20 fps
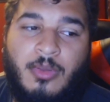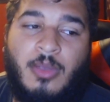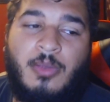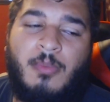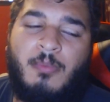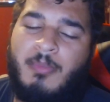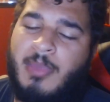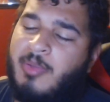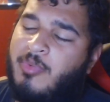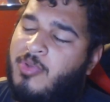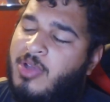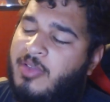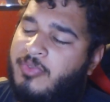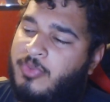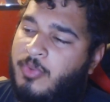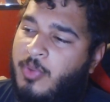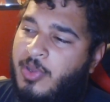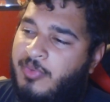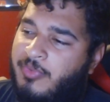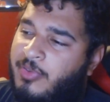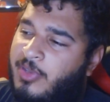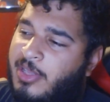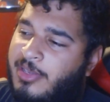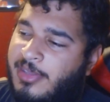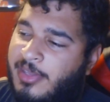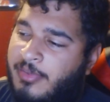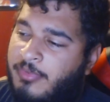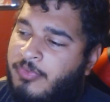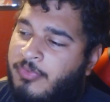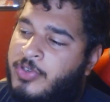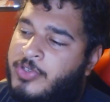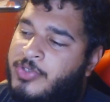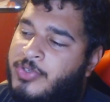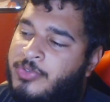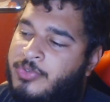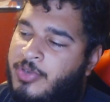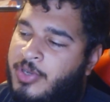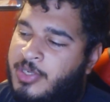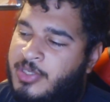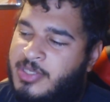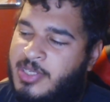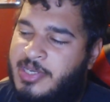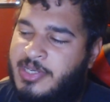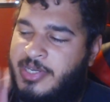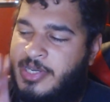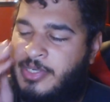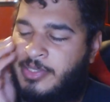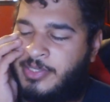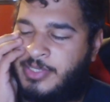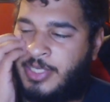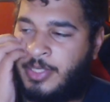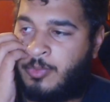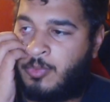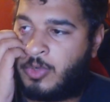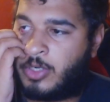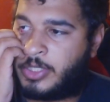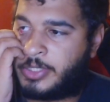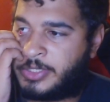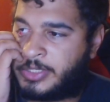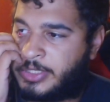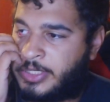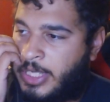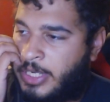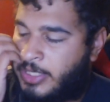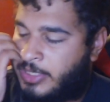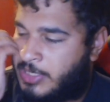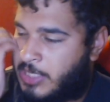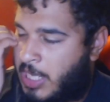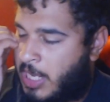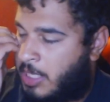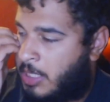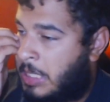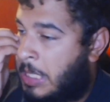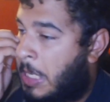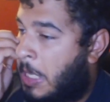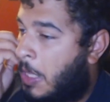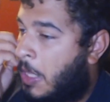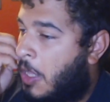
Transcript: Maybe we'll have to wait for like the official translation and see what is said exactly.